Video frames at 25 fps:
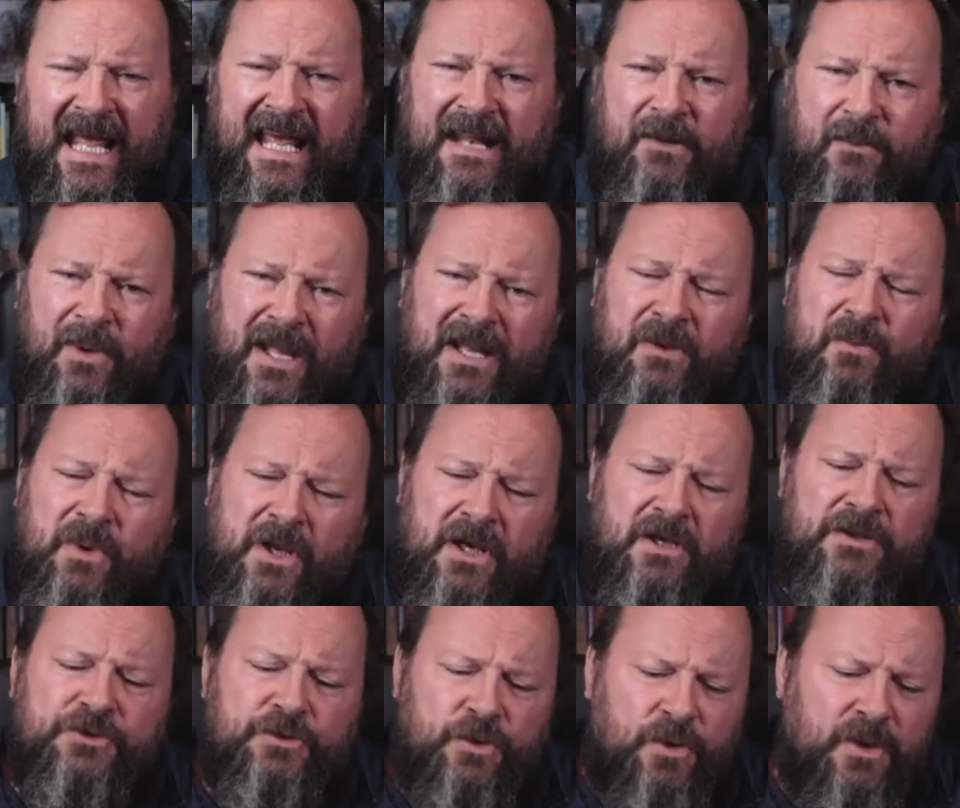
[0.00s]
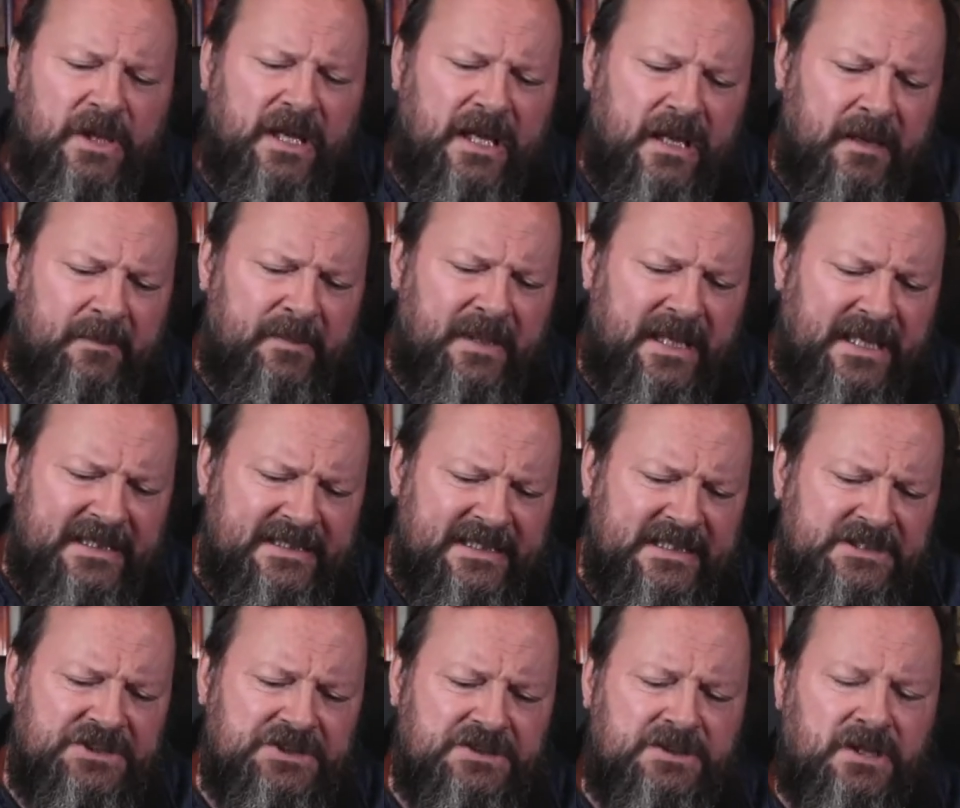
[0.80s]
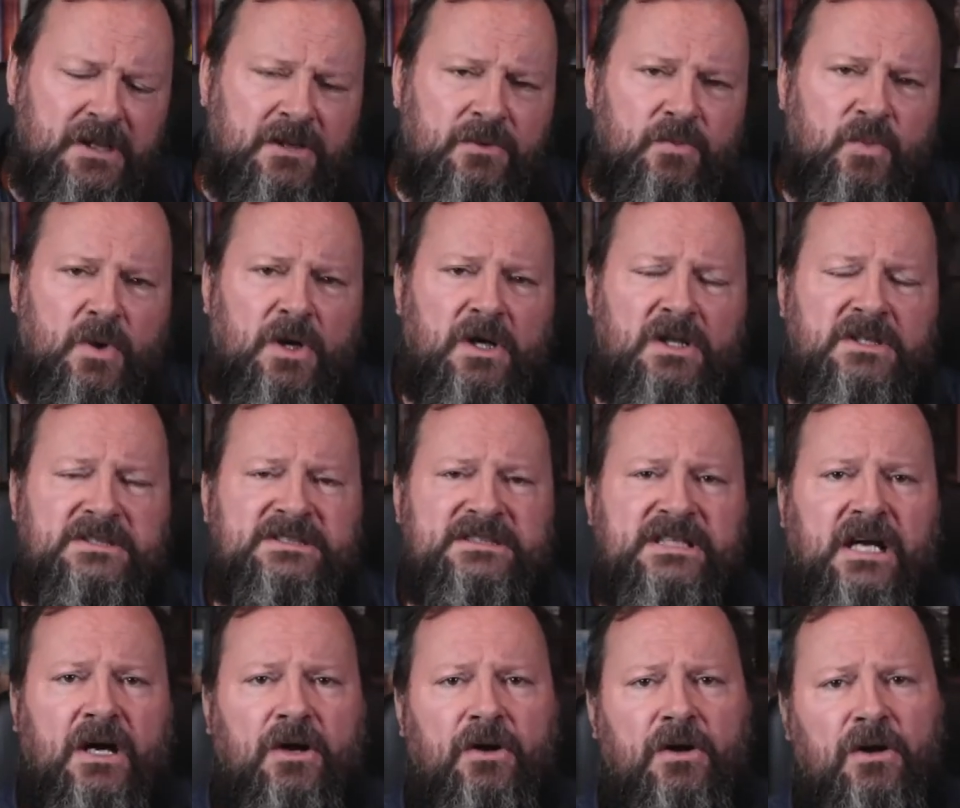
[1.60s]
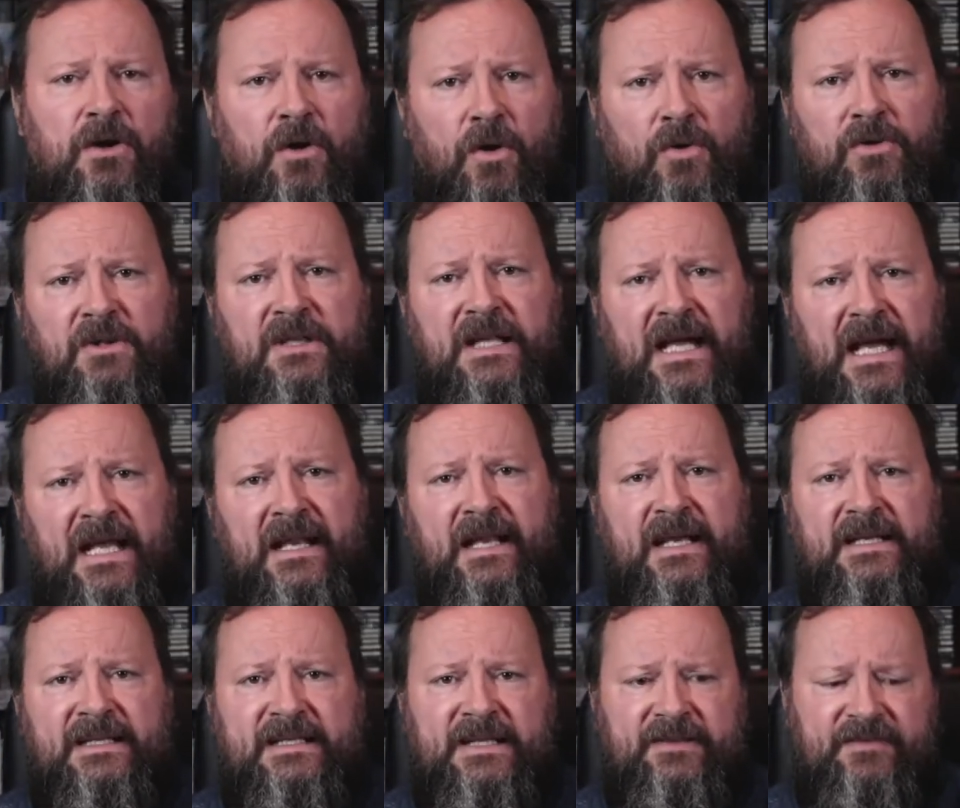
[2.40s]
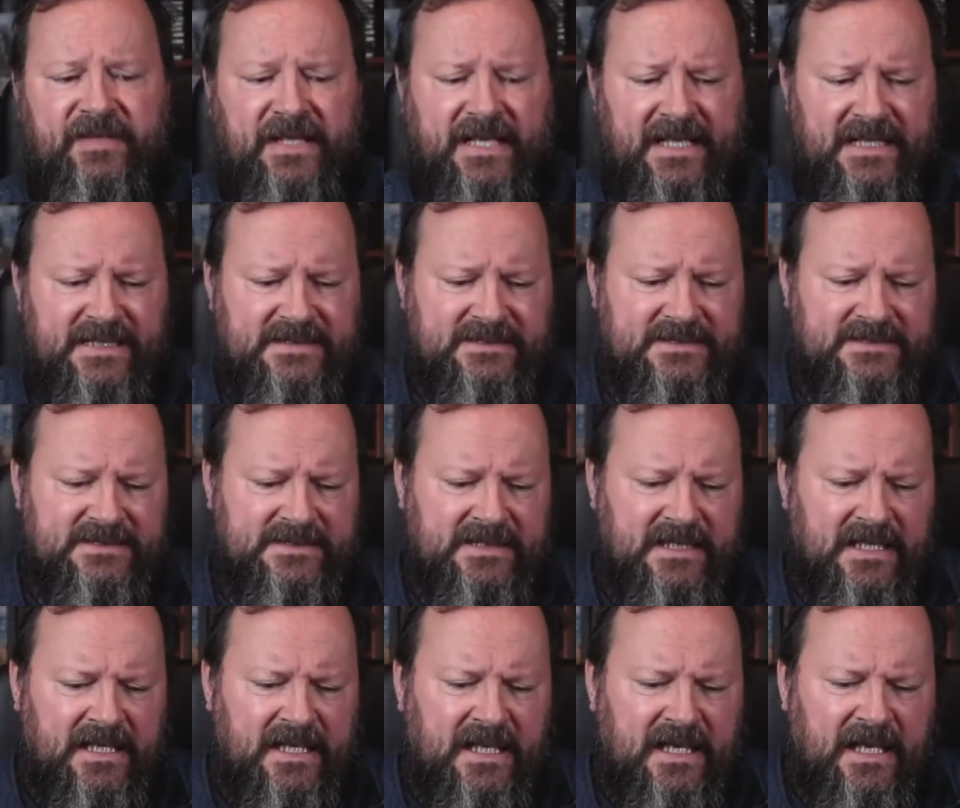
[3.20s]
And when we are talking about digital worlds, our online activities,